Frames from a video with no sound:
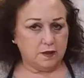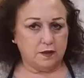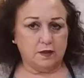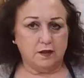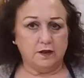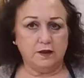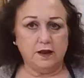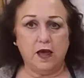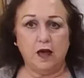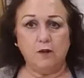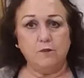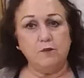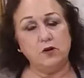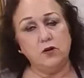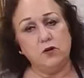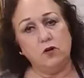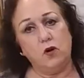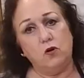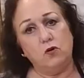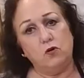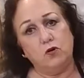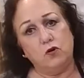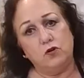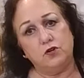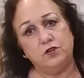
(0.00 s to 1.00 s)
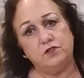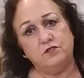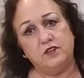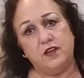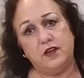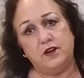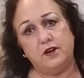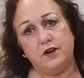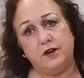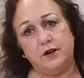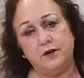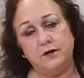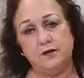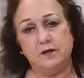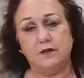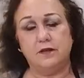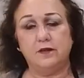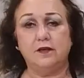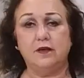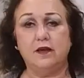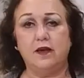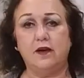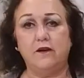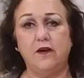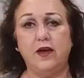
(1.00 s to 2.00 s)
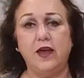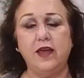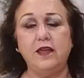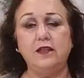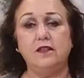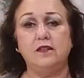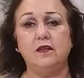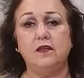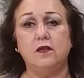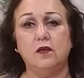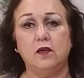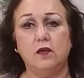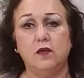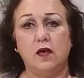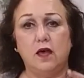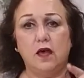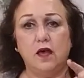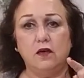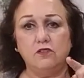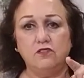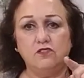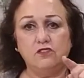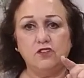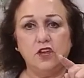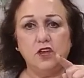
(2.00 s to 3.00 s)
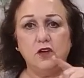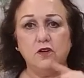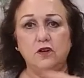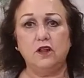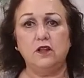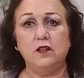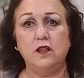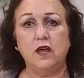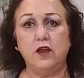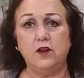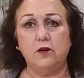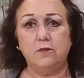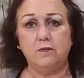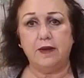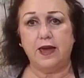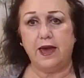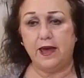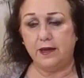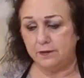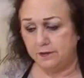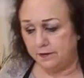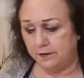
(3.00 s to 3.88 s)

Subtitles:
Now I'm going to go cook dinner. All right? I'll see you in a little bit.